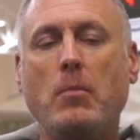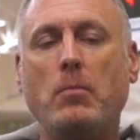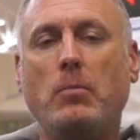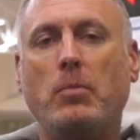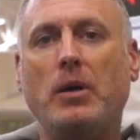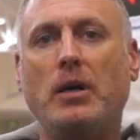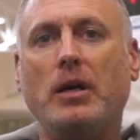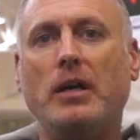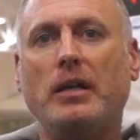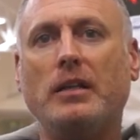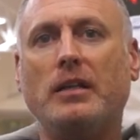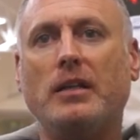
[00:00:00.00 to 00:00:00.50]

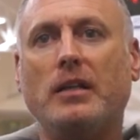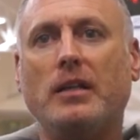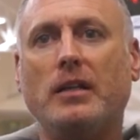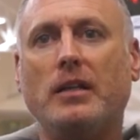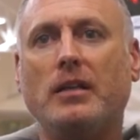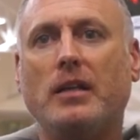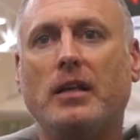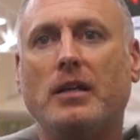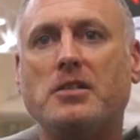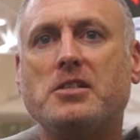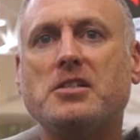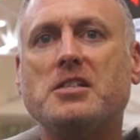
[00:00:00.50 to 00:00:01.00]
but
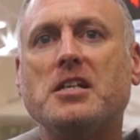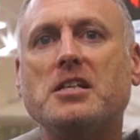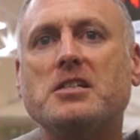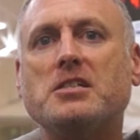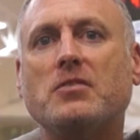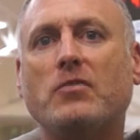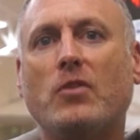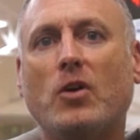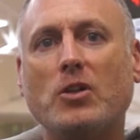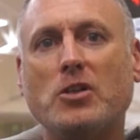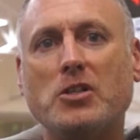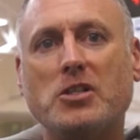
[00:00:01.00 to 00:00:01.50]
a sense
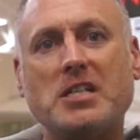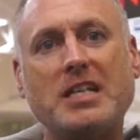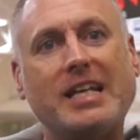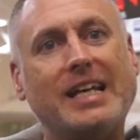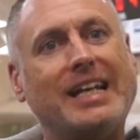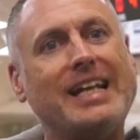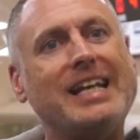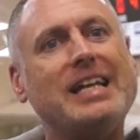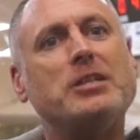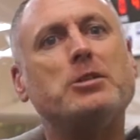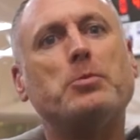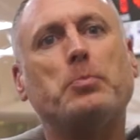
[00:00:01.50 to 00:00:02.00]
of urgency
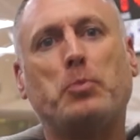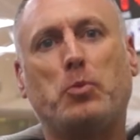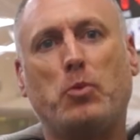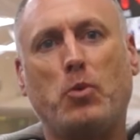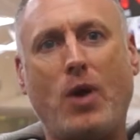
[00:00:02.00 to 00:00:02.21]
in each